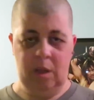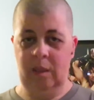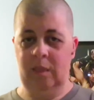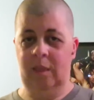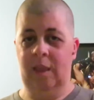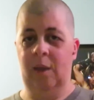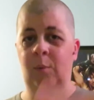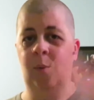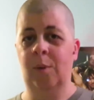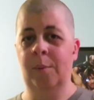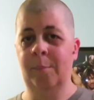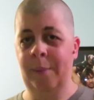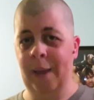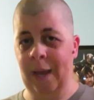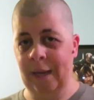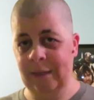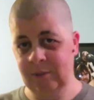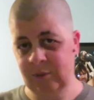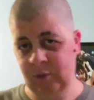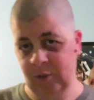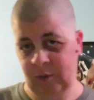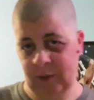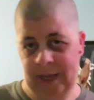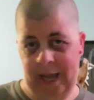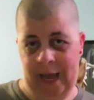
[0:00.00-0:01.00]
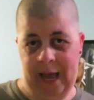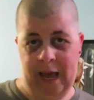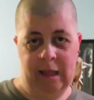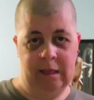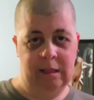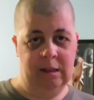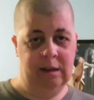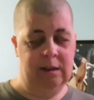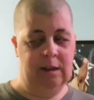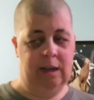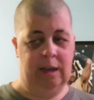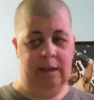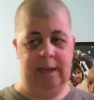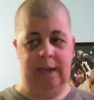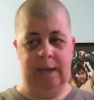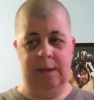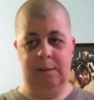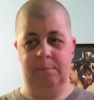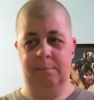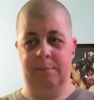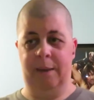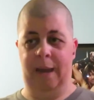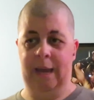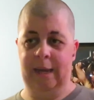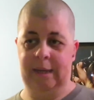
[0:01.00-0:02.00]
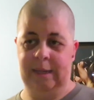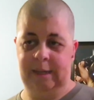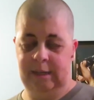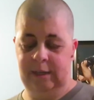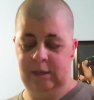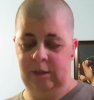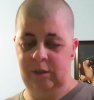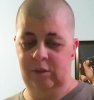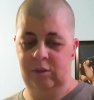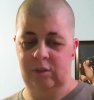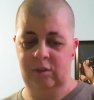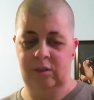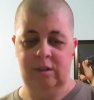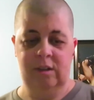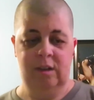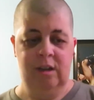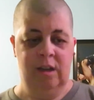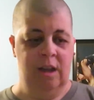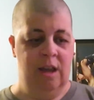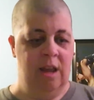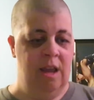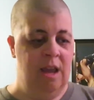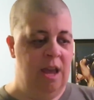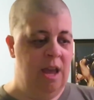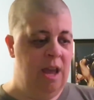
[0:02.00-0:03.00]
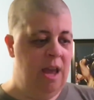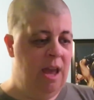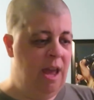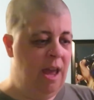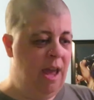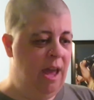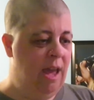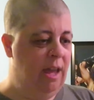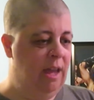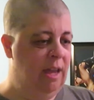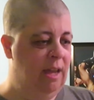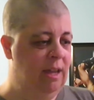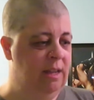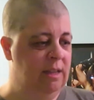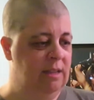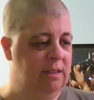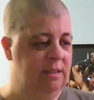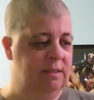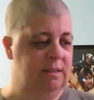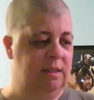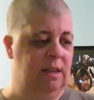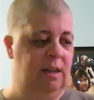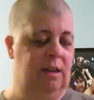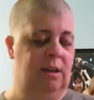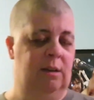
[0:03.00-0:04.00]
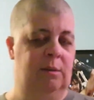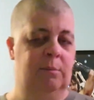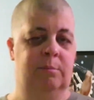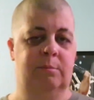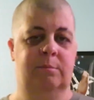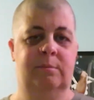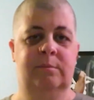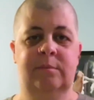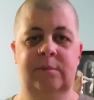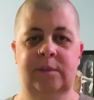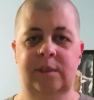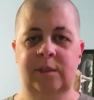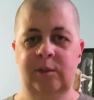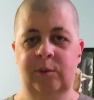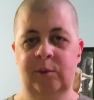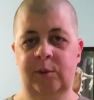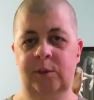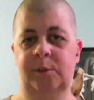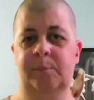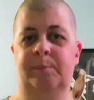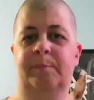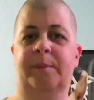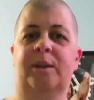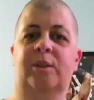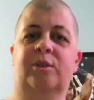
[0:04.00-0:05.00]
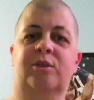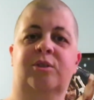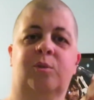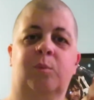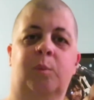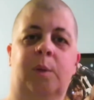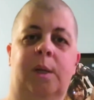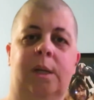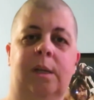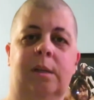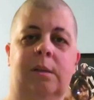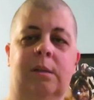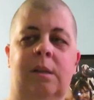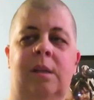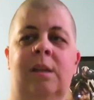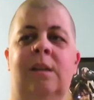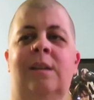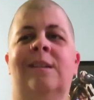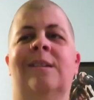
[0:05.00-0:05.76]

They went back to Ocala. I came back here. And um, it was bittersweet.